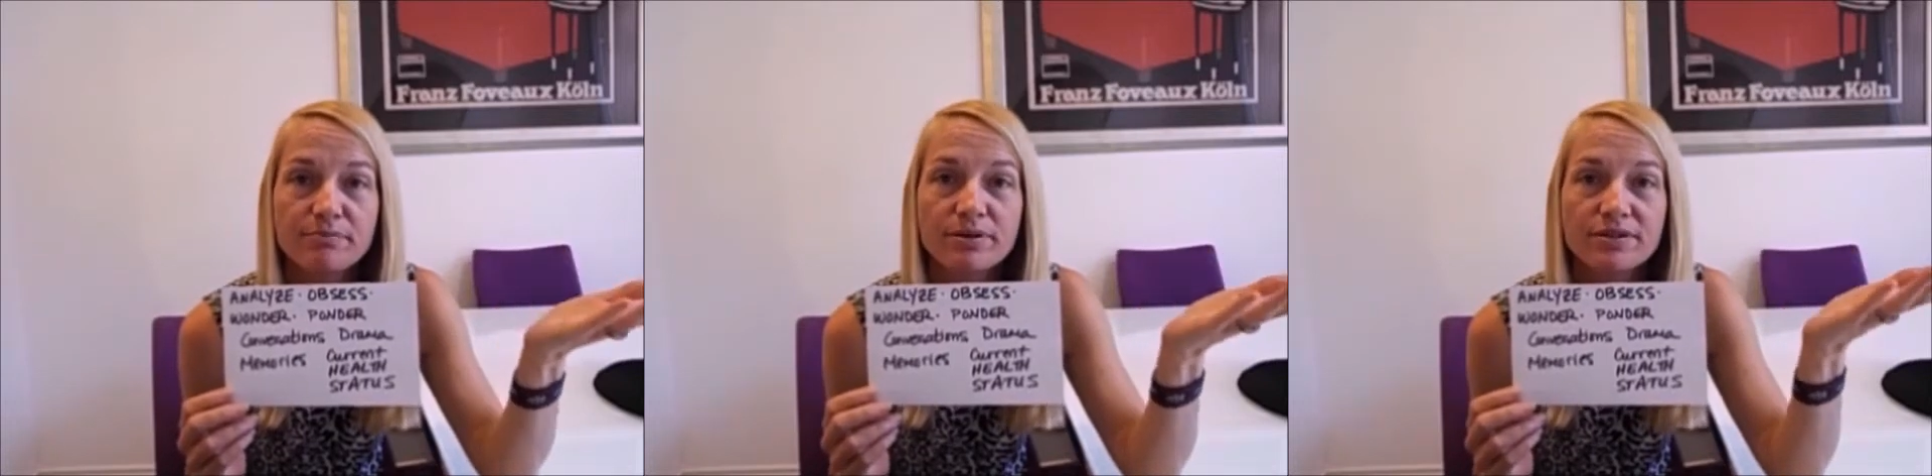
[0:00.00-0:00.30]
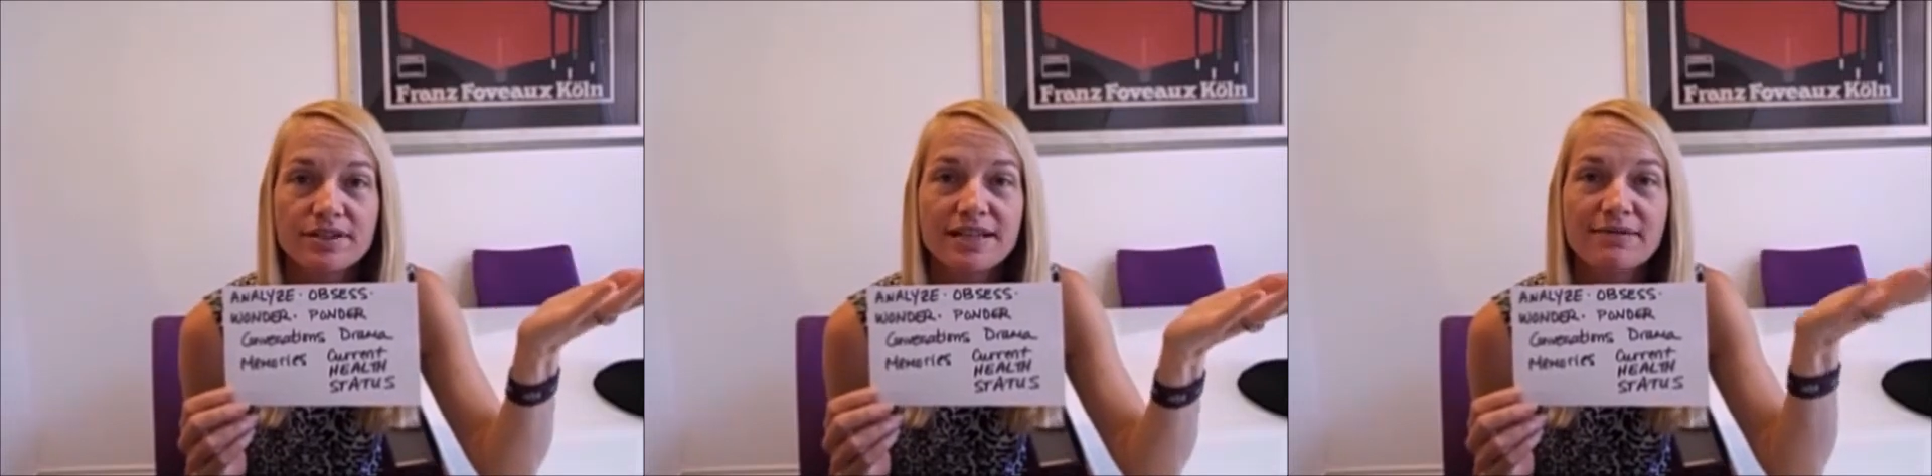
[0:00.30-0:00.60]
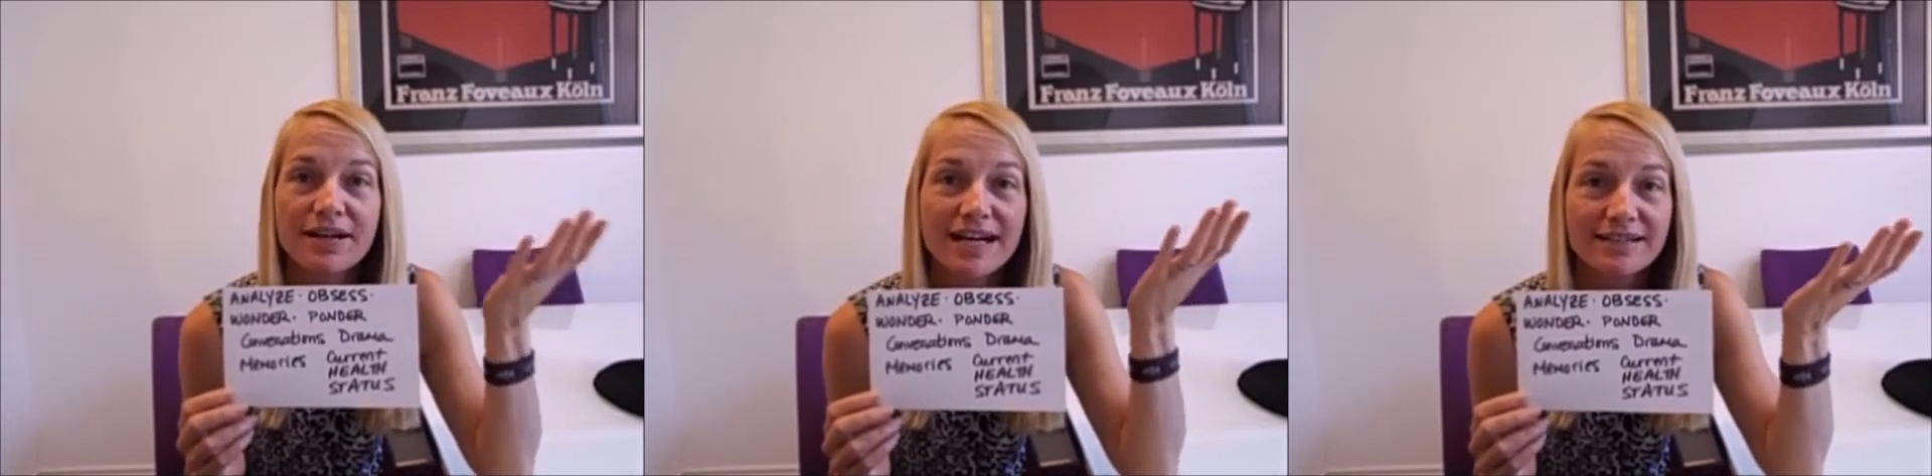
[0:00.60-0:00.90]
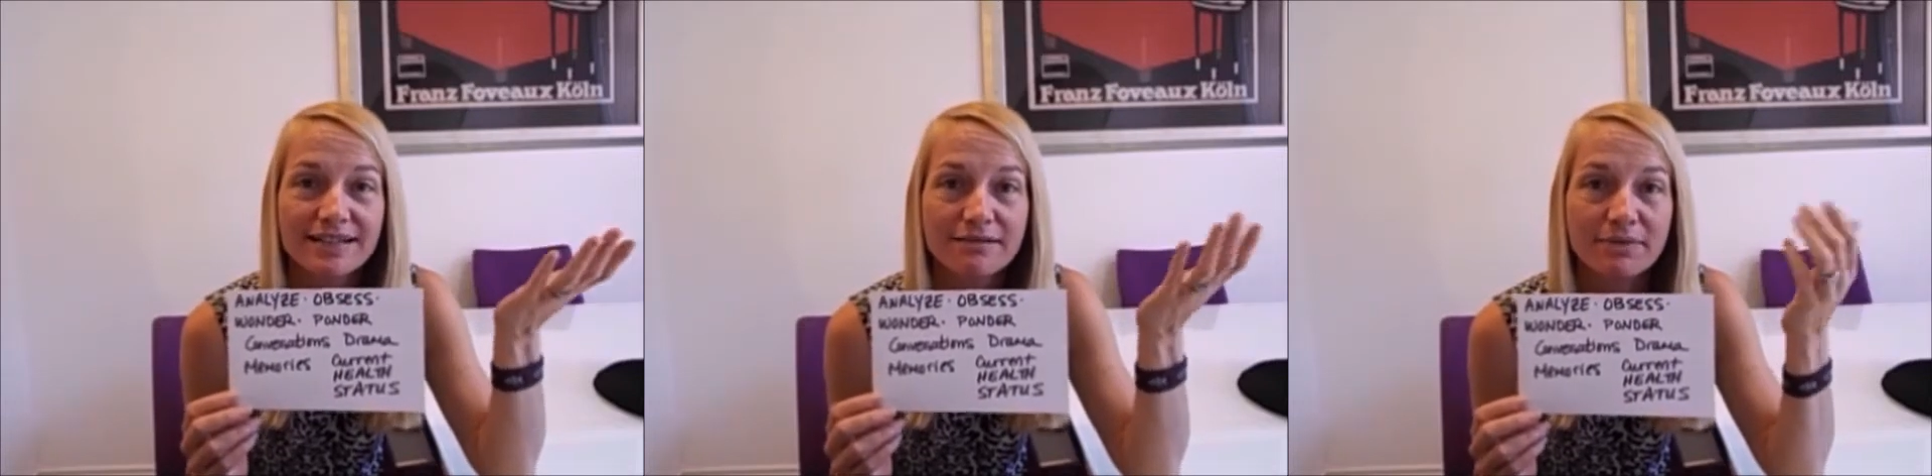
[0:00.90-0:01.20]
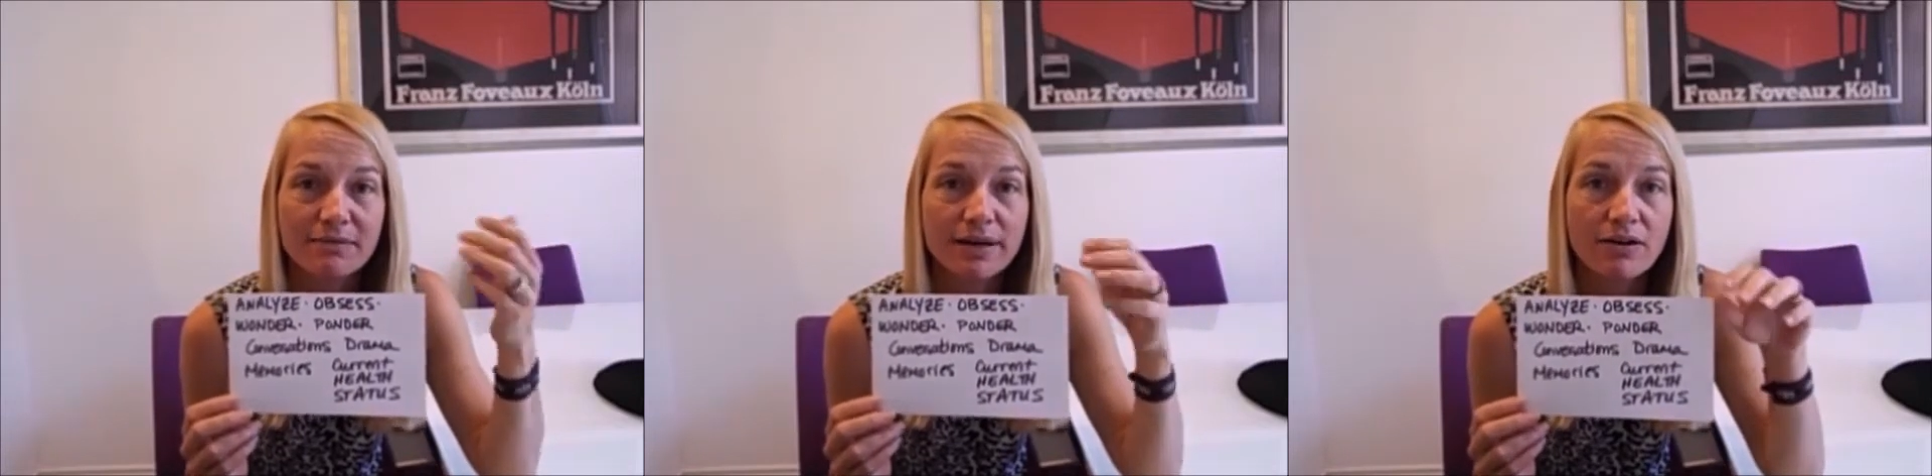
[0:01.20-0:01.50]
person they were asking
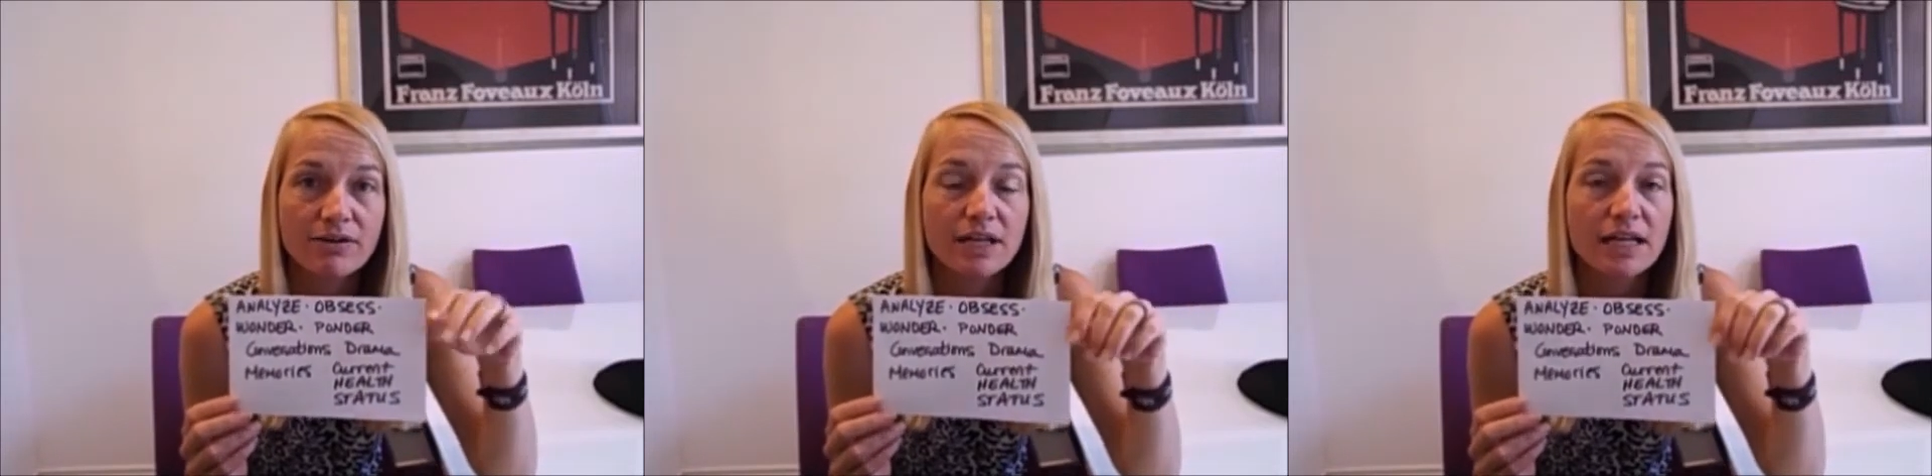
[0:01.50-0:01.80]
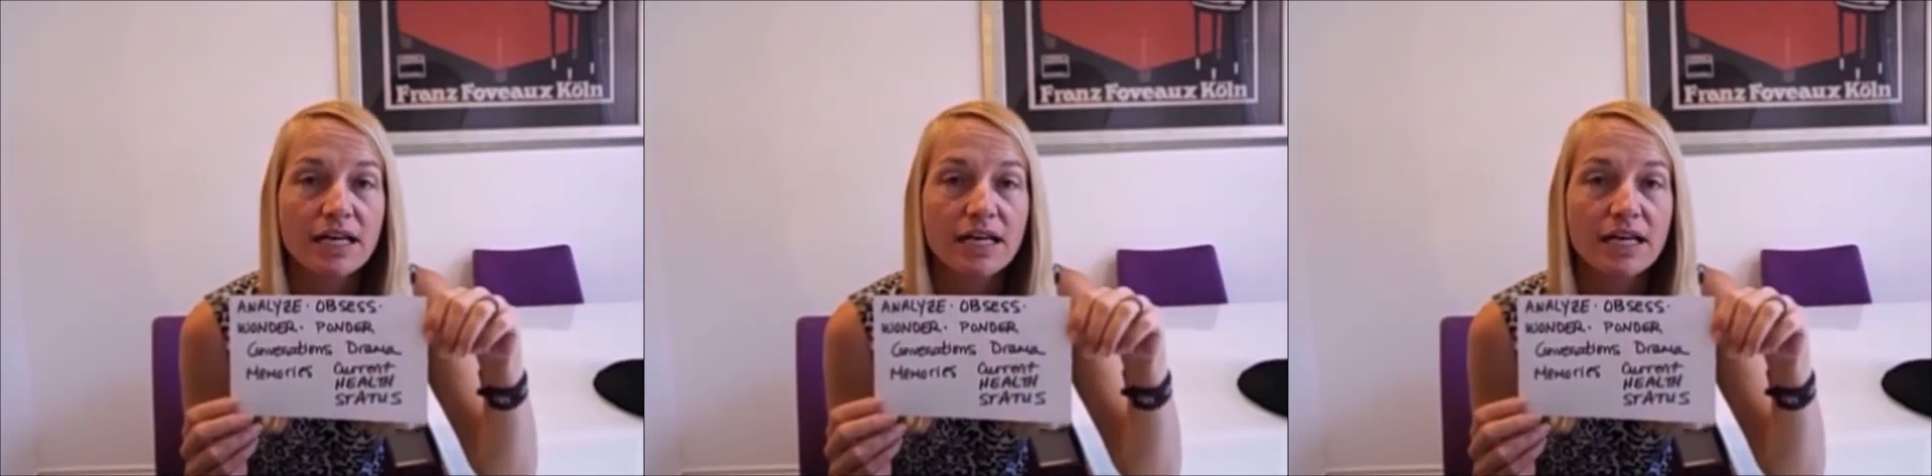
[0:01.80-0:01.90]
me about.